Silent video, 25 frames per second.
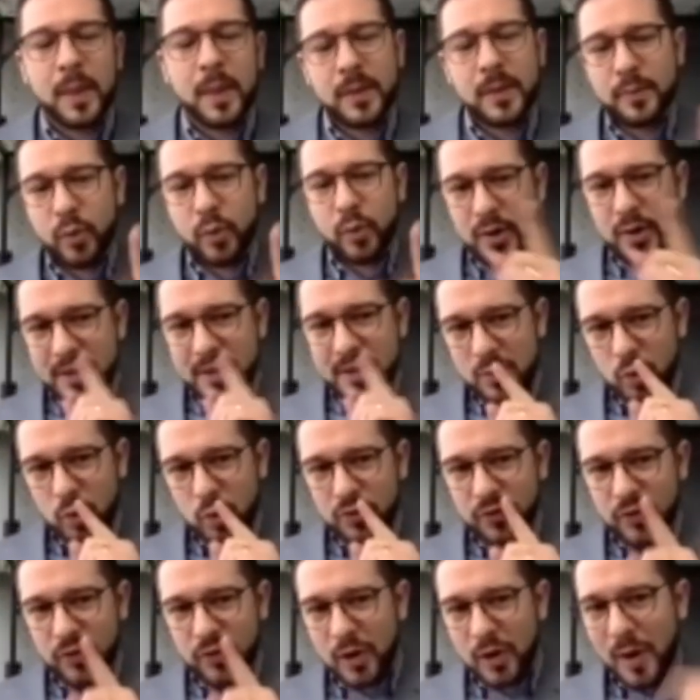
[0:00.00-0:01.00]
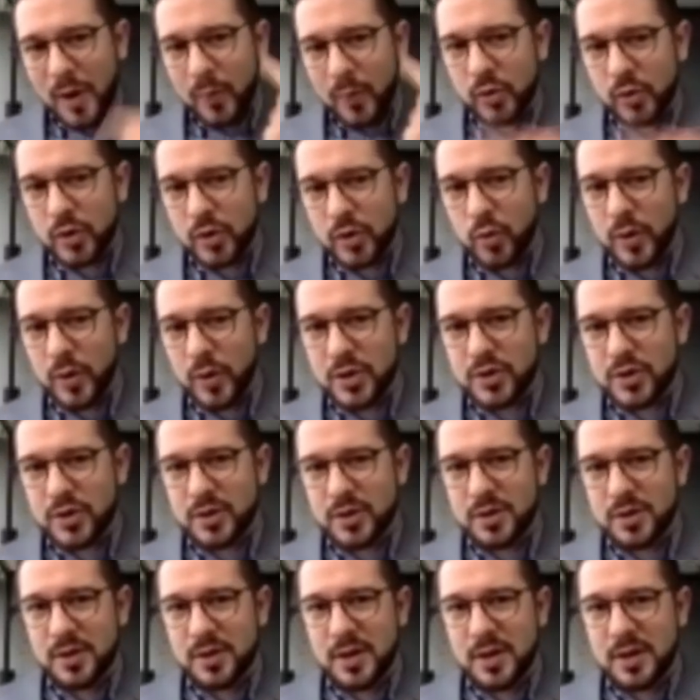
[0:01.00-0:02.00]
the boy then would follow up with a
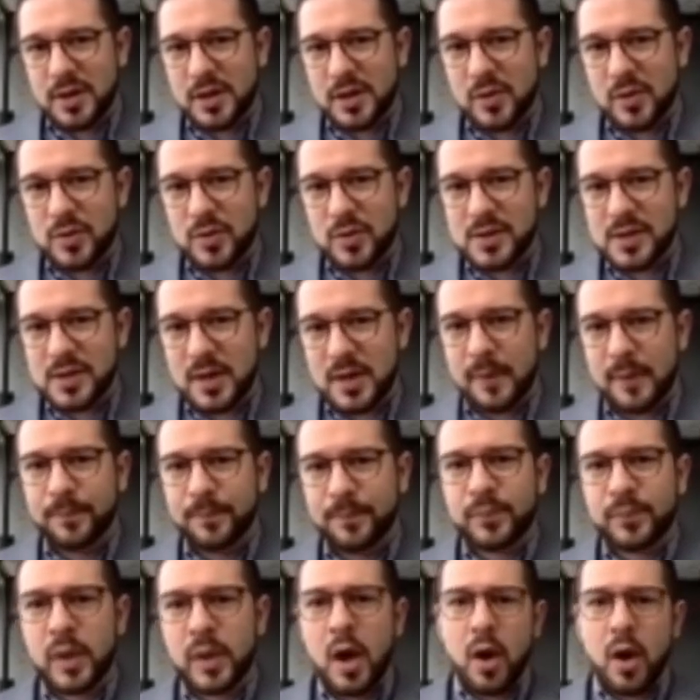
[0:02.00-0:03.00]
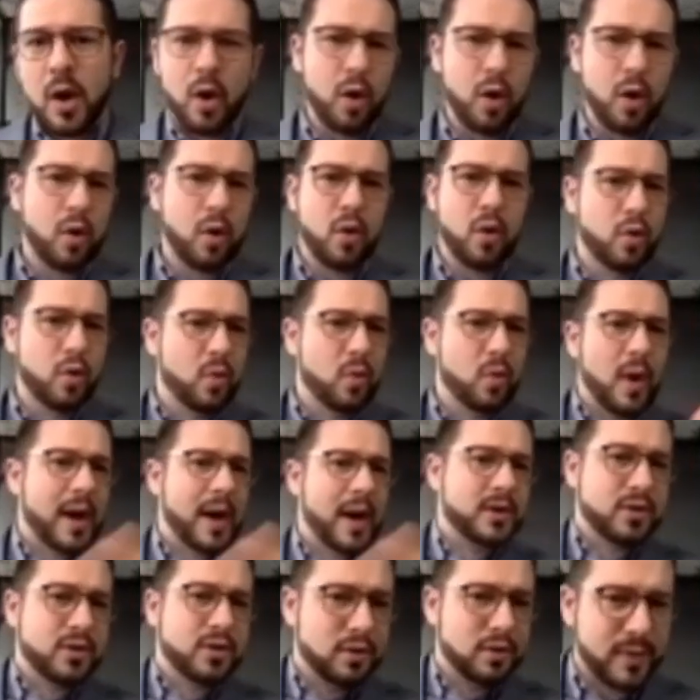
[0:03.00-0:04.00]
question, and he would say, "Oh,
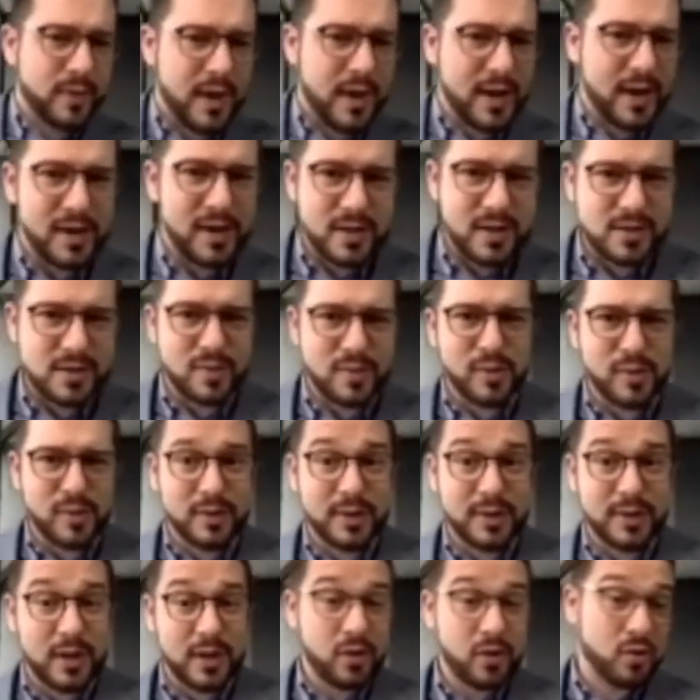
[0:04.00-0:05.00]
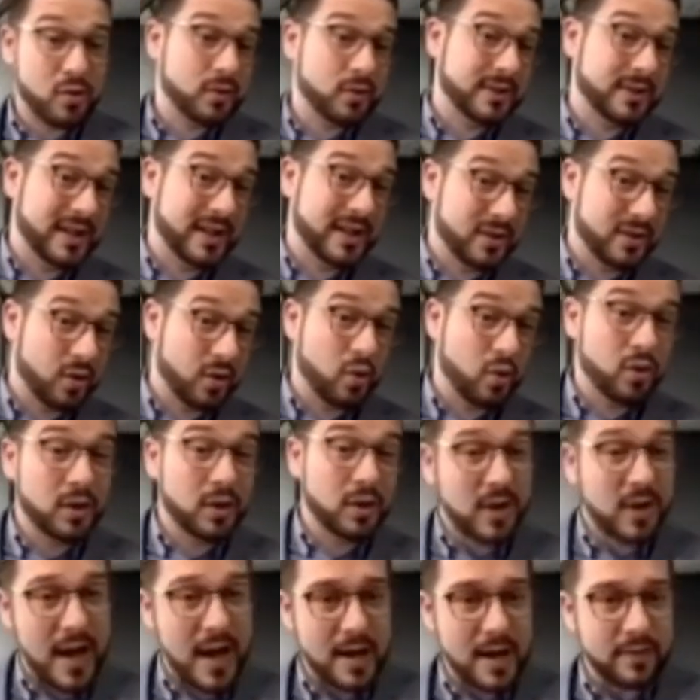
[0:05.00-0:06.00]
wise old man, is the bird dead or
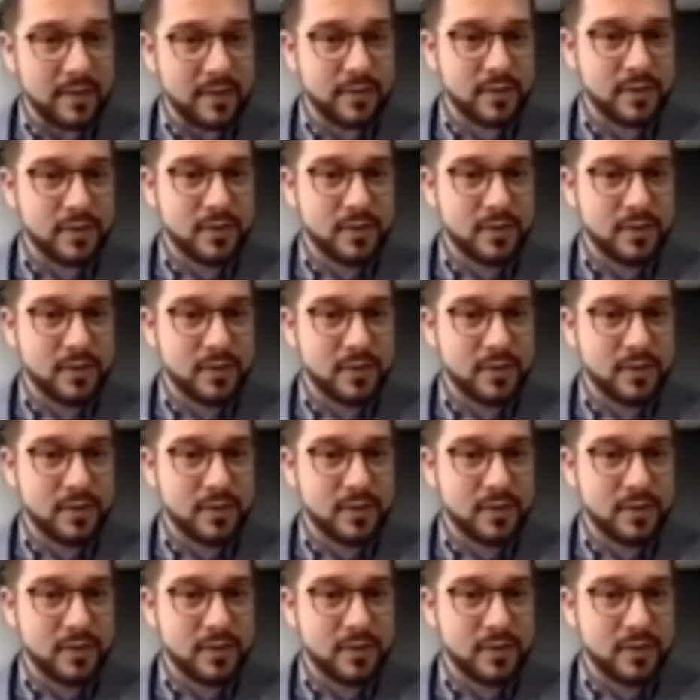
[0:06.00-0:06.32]
alive?"